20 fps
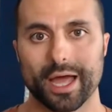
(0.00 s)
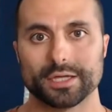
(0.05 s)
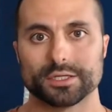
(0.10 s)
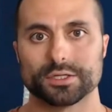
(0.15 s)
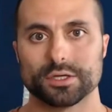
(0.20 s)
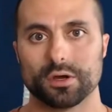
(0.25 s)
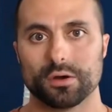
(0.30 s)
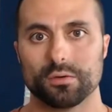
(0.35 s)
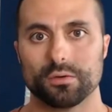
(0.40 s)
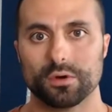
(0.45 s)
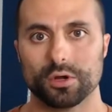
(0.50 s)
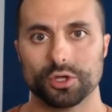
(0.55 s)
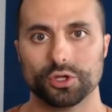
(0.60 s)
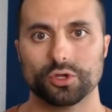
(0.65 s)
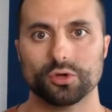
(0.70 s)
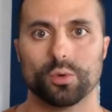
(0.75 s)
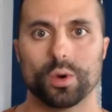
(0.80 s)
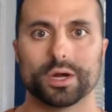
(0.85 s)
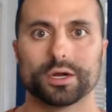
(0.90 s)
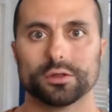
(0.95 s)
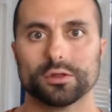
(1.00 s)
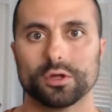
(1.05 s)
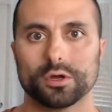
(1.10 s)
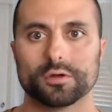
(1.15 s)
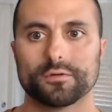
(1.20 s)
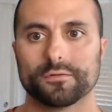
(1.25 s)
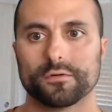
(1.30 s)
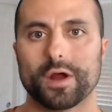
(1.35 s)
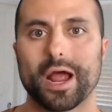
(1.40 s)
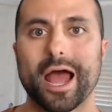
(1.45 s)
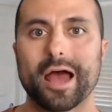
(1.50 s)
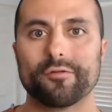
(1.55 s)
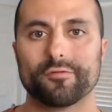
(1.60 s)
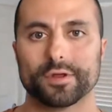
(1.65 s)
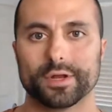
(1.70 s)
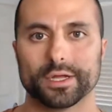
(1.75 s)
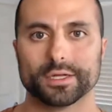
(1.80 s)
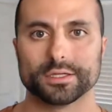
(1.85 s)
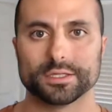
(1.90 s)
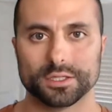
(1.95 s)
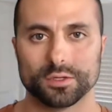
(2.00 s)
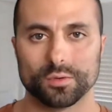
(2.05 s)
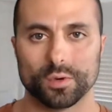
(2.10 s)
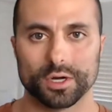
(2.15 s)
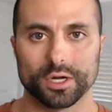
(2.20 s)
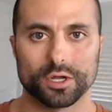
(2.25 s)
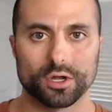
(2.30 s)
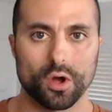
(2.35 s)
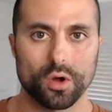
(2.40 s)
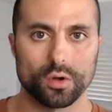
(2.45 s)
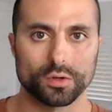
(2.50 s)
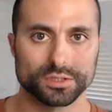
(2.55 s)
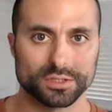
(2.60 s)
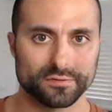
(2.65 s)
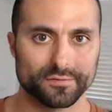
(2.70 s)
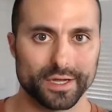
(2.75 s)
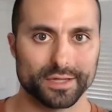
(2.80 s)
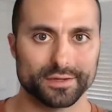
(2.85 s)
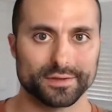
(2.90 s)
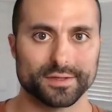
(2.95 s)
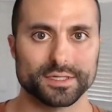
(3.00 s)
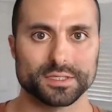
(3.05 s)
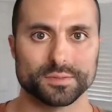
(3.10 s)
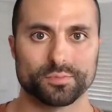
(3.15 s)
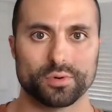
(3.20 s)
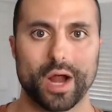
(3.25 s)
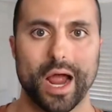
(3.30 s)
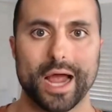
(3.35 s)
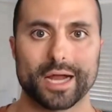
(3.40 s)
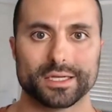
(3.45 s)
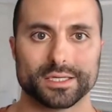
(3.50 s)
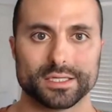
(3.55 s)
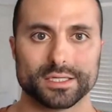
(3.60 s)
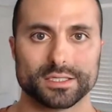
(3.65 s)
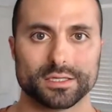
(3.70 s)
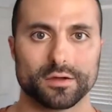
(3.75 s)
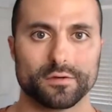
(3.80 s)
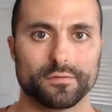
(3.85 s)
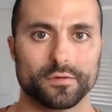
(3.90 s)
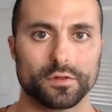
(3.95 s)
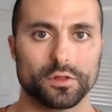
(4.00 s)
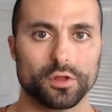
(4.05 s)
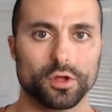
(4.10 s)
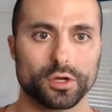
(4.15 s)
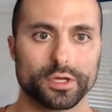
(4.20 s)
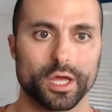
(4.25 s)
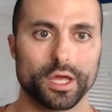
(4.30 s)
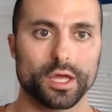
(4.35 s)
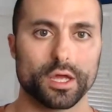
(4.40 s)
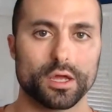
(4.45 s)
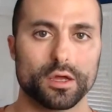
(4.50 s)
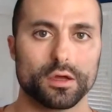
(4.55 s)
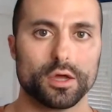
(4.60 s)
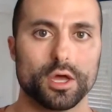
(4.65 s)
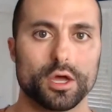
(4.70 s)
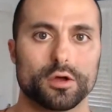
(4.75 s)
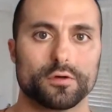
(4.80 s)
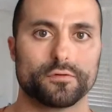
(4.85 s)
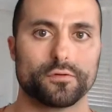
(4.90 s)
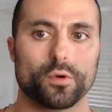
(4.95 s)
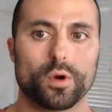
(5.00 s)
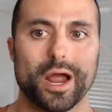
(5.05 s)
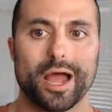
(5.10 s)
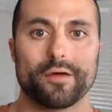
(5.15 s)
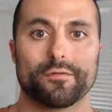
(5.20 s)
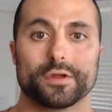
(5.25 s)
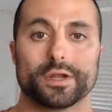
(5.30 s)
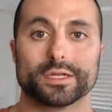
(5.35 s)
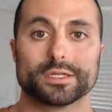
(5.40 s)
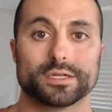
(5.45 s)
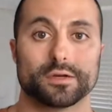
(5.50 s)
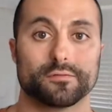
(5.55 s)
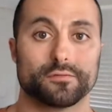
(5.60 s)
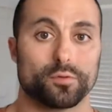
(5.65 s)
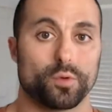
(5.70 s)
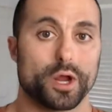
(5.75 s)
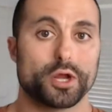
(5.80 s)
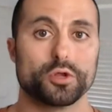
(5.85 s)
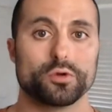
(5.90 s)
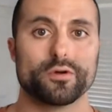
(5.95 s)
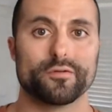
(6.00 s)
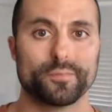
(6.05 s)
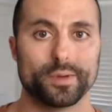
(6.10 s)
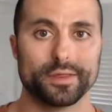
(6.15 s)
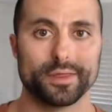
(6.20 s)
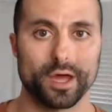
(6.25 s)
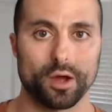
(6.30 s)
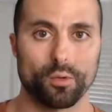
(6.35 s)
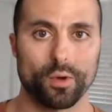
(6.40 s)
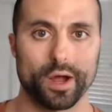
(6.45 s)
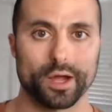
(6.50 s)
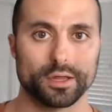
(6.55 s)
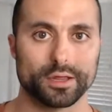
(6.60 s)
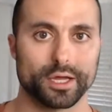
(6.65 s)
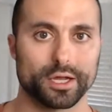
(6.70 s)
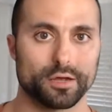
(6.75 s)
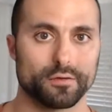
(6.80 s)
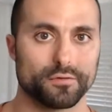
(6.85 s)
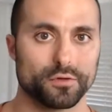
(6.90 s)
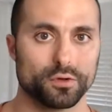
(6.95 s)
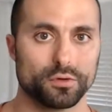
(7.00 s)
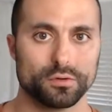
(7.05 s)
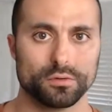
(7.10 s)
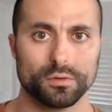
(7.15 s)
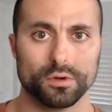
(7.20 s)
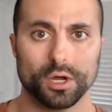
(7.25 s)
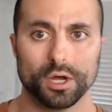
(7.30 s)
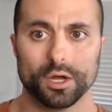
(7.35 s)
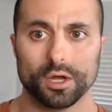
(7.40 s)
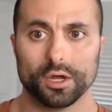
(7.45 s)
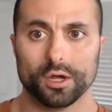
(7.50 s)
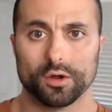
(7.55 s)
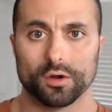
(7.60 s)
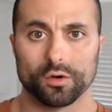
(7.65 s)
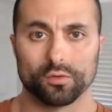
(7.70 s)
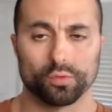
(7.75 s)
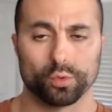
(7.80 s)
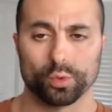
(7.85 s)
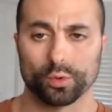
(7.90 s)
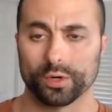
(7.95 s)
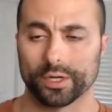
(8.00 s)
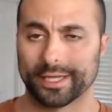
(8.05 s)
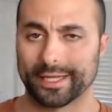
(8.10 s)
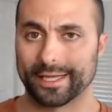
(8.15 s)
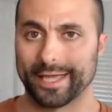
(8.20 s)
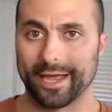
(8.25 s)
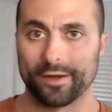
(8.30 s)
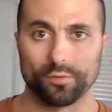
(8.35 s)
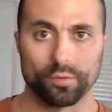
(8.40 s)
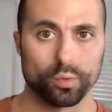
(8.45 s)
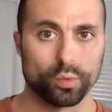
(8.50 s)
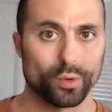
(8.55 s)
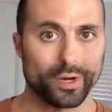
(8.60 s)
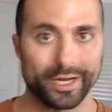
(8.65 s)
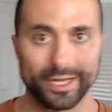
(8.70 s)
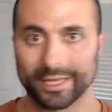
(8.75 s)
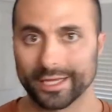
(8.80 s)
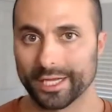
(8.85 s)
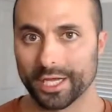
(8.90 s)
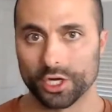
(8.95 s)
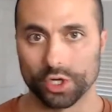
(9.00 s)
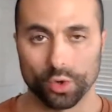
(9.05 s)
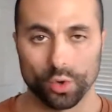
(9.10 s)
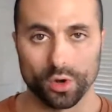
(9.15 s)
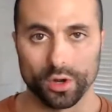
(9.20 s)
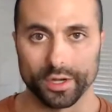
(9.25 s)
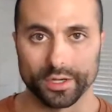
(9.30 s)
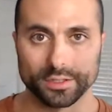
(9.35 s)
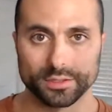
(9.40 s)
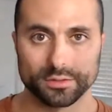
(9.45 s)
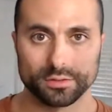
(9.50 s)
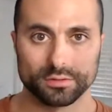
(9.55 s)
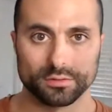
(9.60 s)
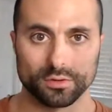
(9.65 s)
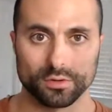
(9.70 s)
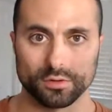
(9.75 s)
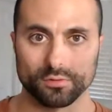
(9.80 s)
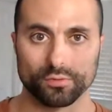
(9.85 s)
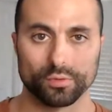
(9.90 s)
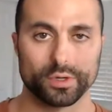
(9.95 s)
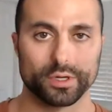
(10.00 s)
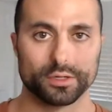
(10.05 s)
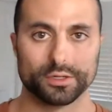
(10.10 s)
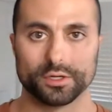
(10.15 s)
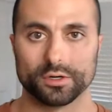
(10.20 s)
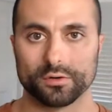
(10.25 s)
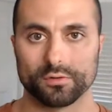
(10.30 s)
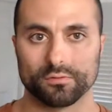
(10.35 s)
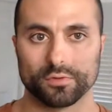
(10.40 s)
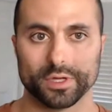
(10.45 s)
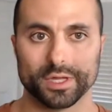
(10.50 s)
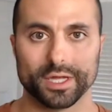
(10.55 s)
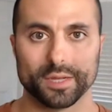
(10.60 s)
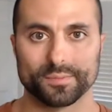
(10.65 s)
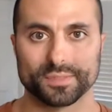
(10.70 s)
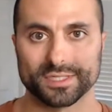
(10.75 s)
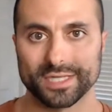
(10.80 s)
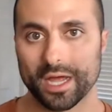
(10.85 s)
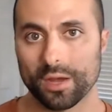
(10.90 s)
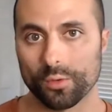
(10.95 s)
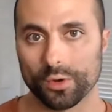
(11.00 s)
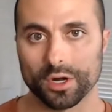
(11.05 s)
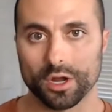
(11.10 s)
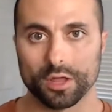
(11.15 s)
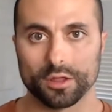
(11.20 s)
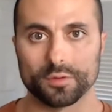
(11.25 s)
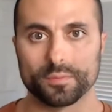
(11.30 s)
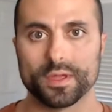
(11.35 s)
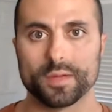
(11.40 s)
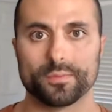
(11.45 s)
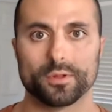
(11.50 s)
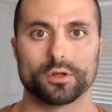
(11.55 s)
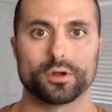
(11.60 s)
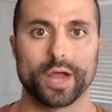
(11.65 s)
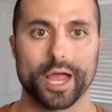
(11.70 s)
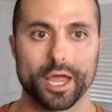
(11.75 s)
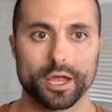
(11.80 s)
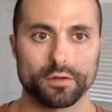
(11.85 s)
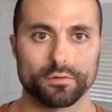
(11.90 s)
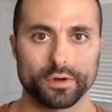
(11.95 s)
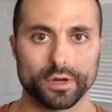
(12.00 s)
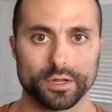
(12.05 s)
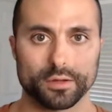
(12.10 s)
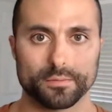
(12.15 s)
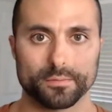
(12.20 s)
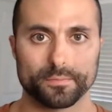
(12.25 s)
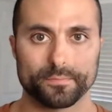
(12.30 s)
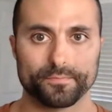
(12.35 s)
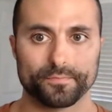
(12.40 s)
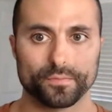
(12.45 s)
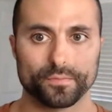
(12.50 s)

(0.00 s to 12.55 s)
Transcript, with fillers: And so you want to look for evidence. You want to cultivate this practice of looking for evidence of when you have been that way. Like if you get really annoyed or re- you know really upset when other people are angry